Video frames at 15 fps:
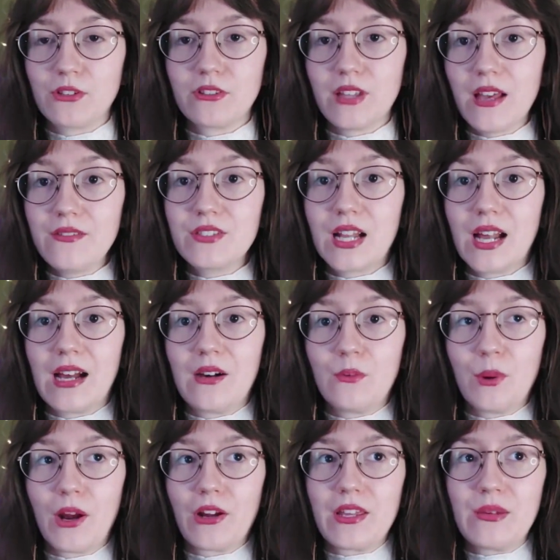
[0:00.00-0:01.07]
lifestyle
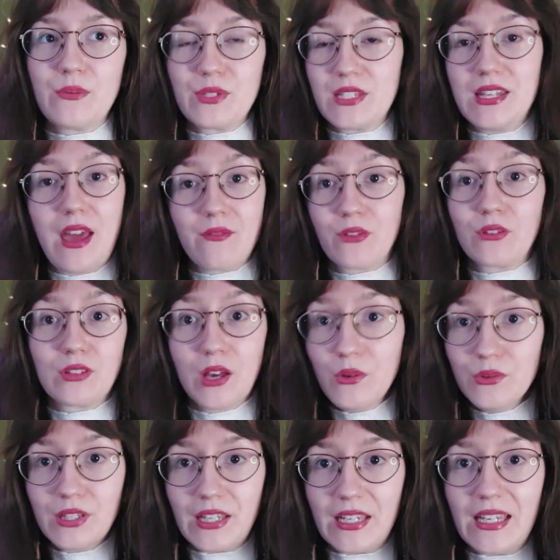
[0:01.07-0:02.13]
where he was never
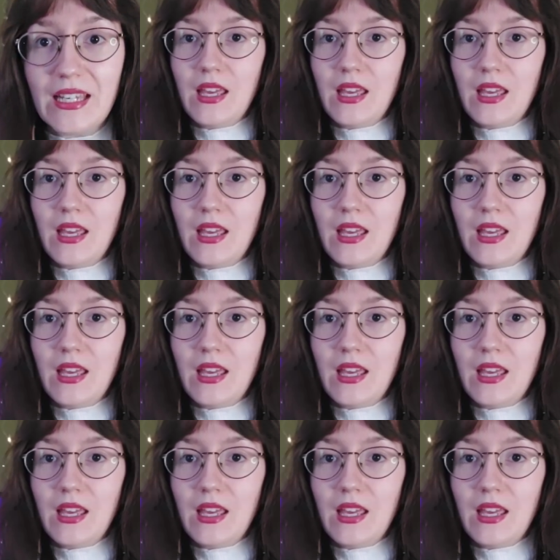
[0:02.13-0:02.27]
lonely,